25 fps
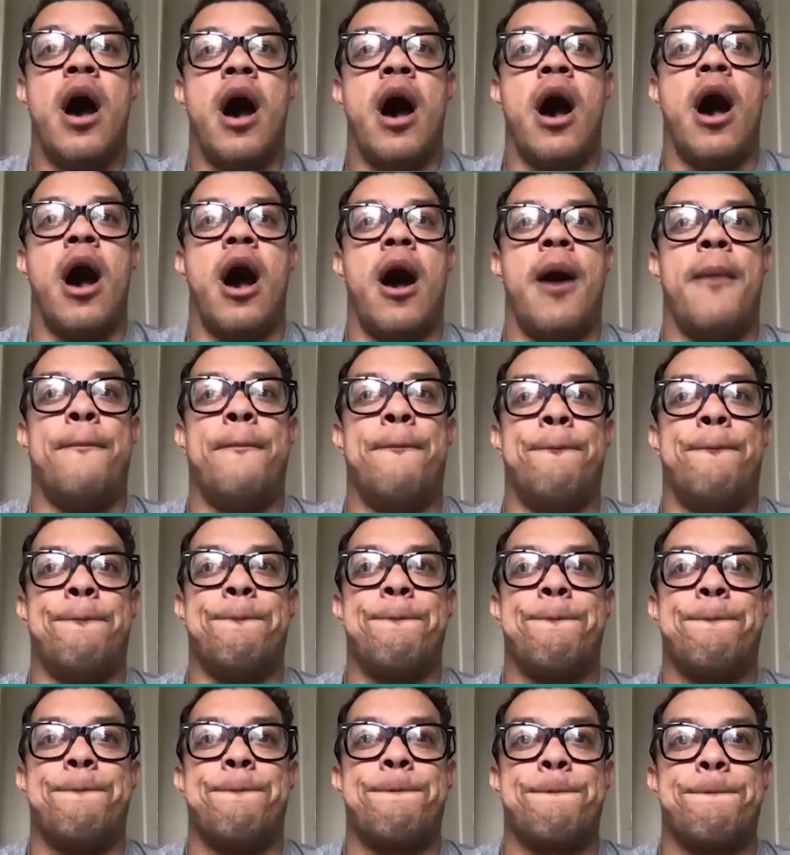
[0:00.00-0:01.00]

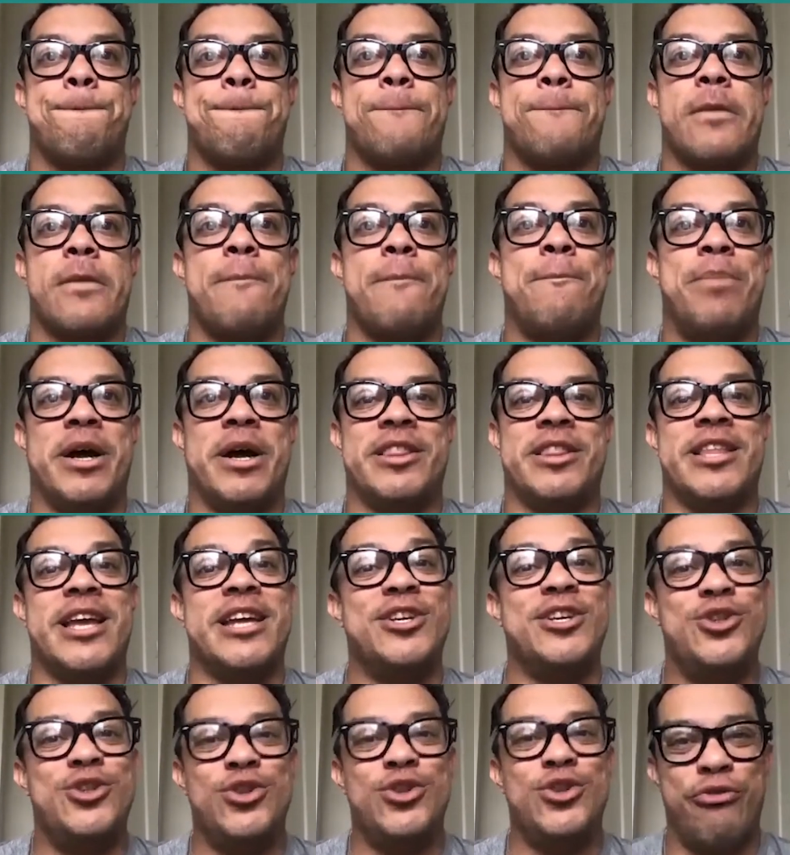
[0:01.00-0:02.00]
Um, but
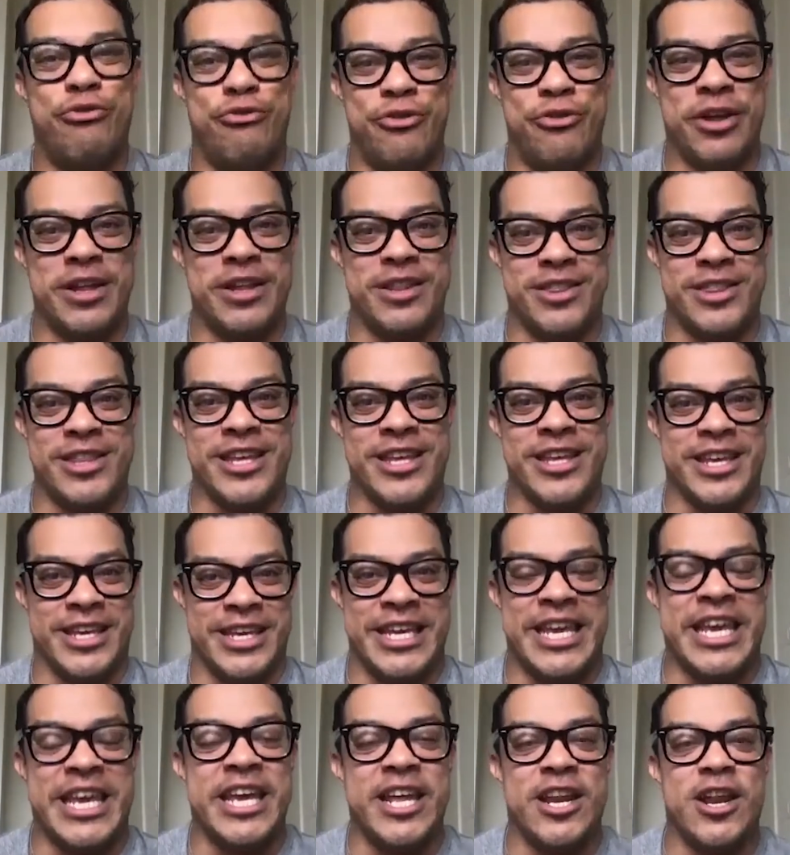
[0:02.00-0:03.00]
they do fit
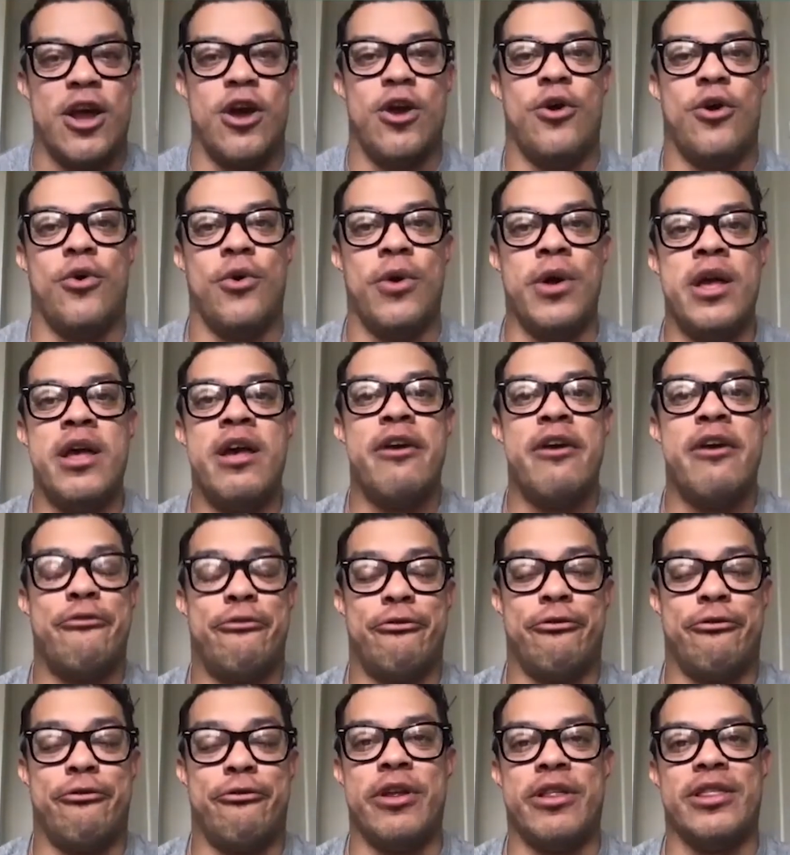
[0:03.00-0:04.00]
the keto
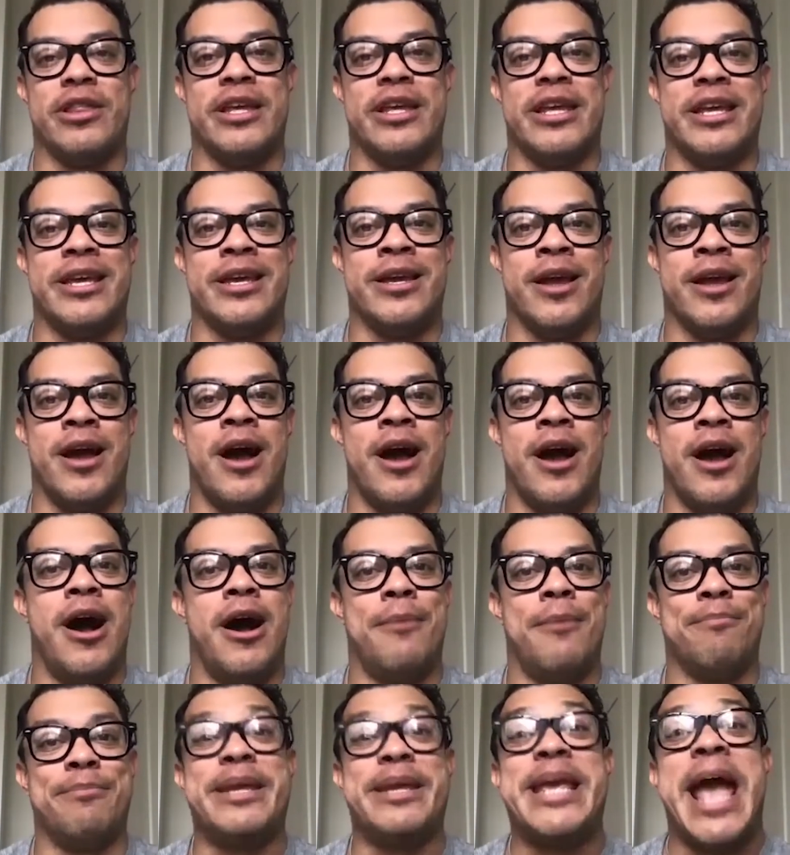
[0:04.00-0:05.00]
friendly
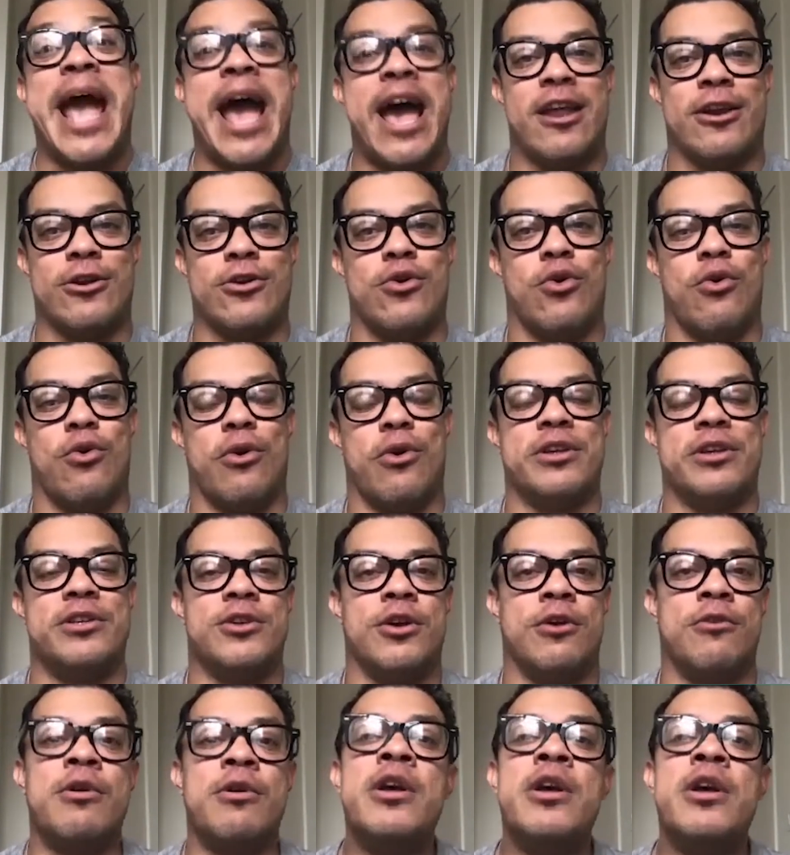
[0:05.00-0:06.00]
um, category.
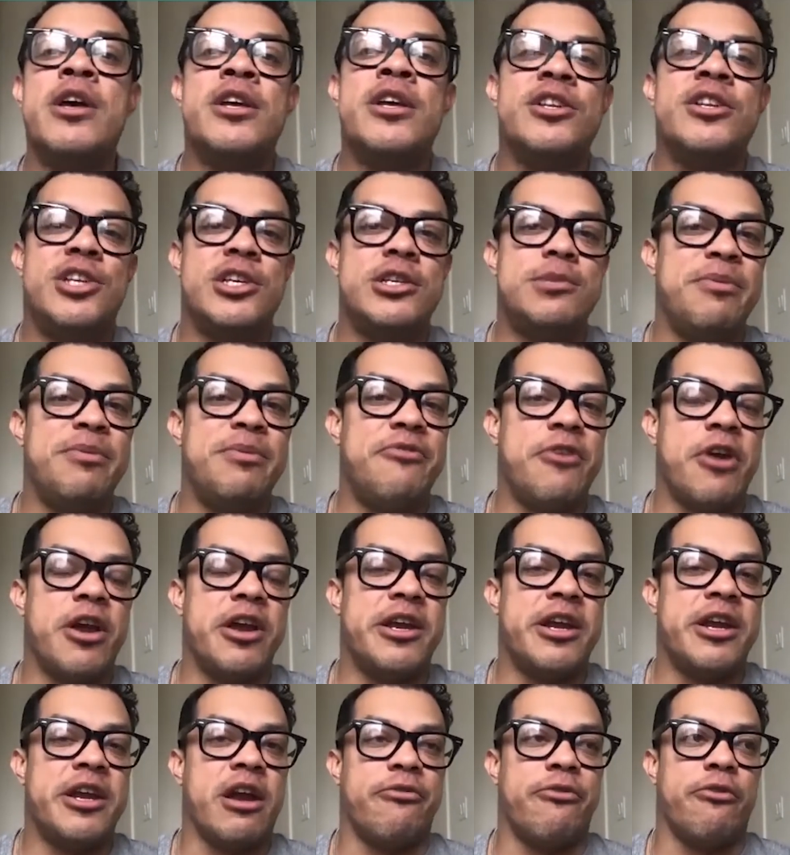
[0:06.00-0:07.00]
So just be
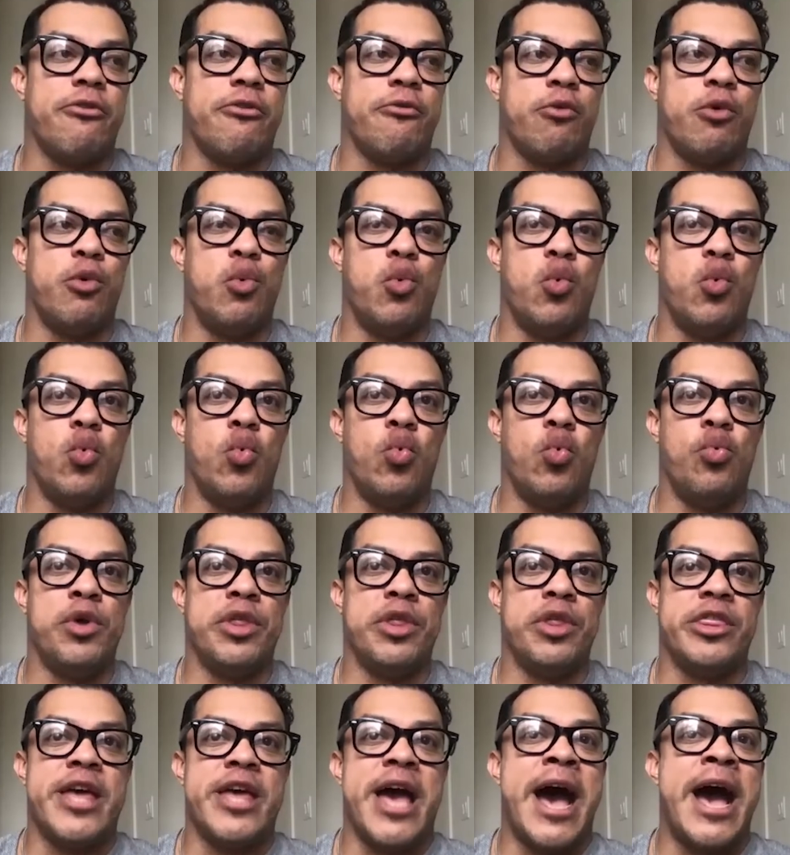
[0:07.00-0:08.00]
very careful
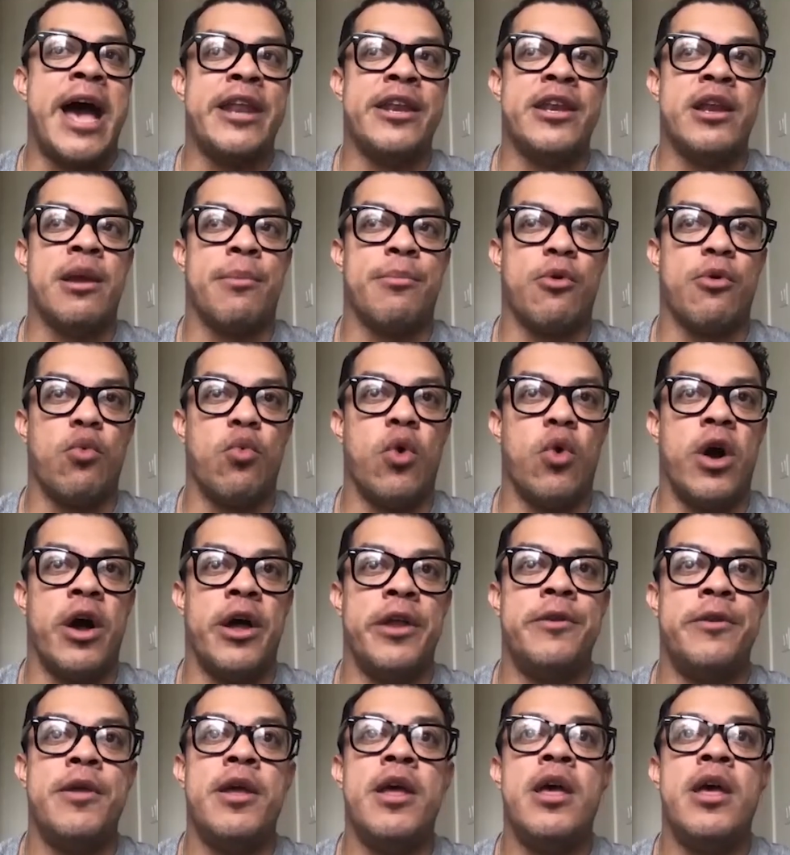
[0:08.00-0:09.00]
with that. Number
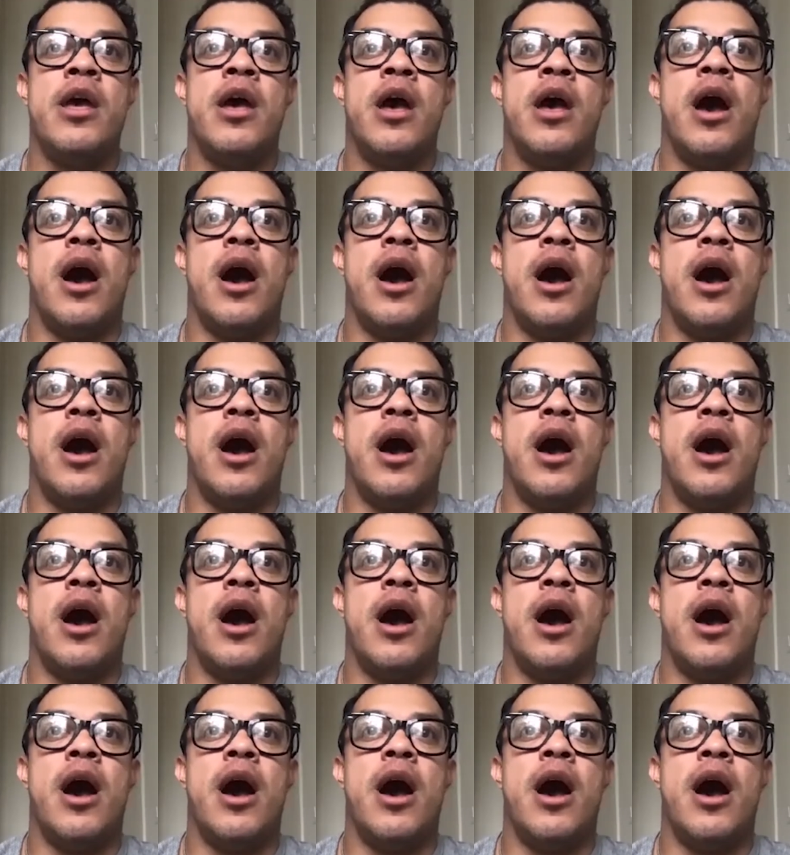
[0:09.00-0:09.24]
one,